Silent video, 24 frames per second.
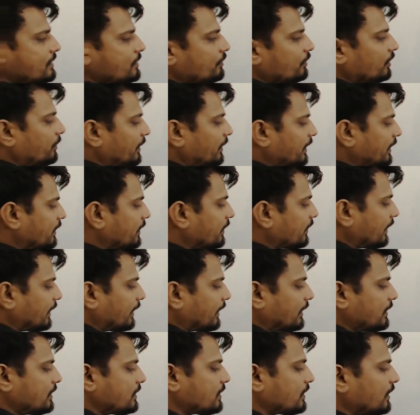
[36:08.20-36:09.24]
be written
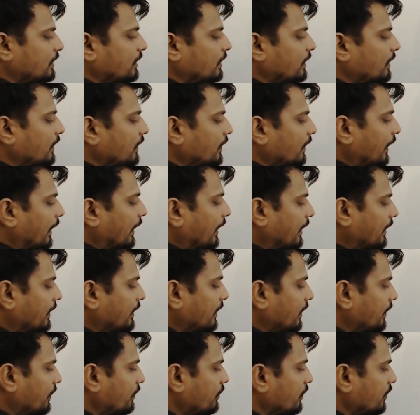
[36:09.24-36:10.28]
as,
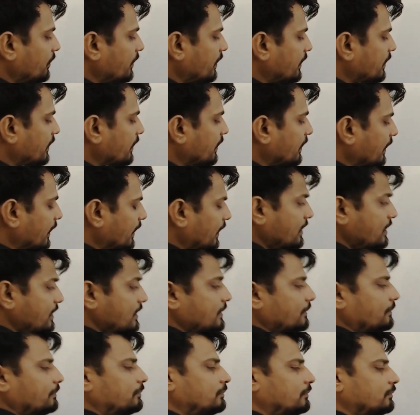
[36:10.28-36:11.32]
area could be written as
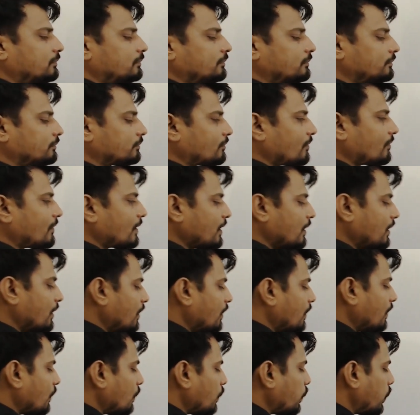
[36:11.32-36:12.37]

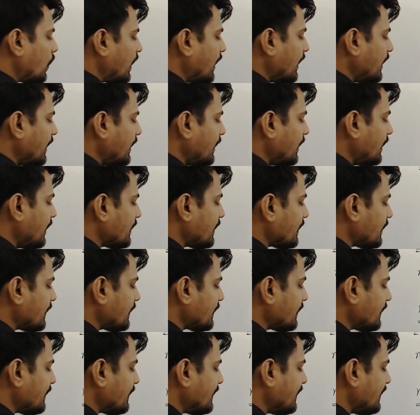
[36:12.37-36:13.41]
y
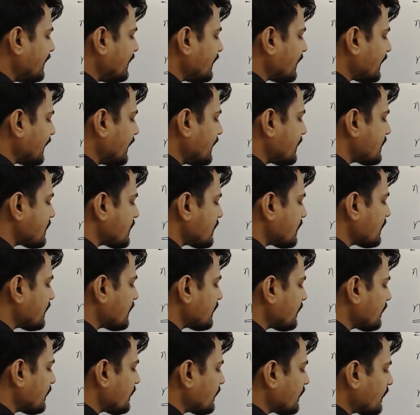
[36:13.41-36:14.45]
dx,
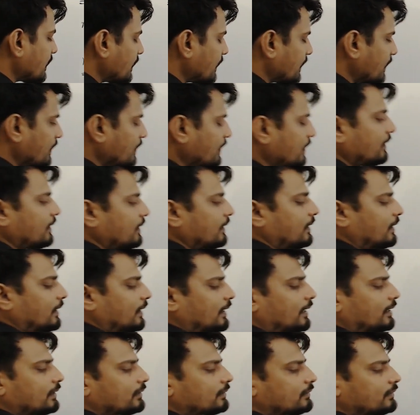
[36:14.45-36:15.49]

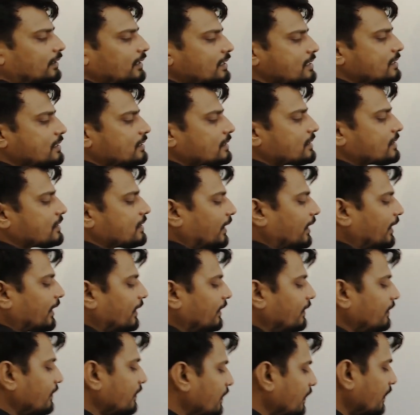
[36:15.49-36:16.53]
and this
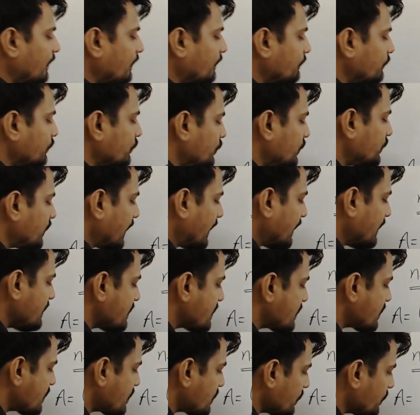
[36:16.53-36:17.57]
sign would change
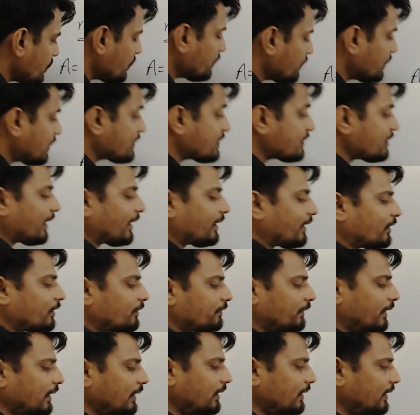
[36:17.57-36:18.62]
to the sign of
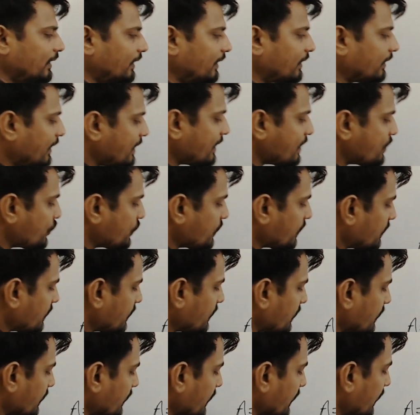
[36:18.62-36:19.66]

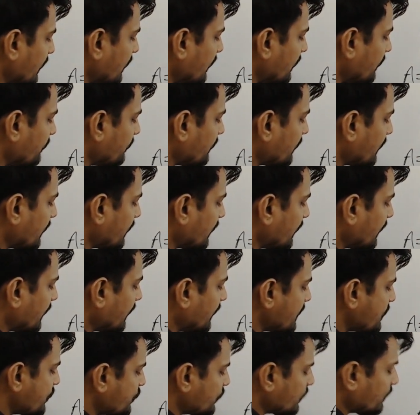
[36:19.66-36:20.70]
integration, where
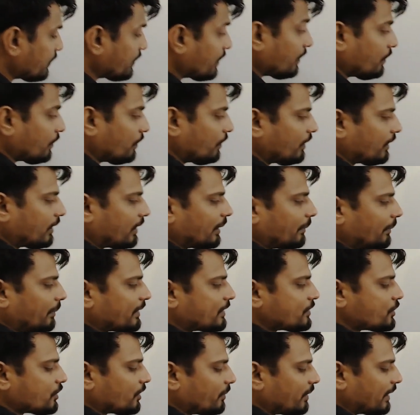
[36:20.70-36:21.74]
initial, the lower limit
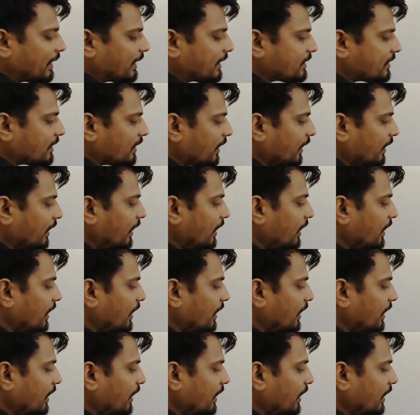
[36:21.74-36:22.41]
should be xi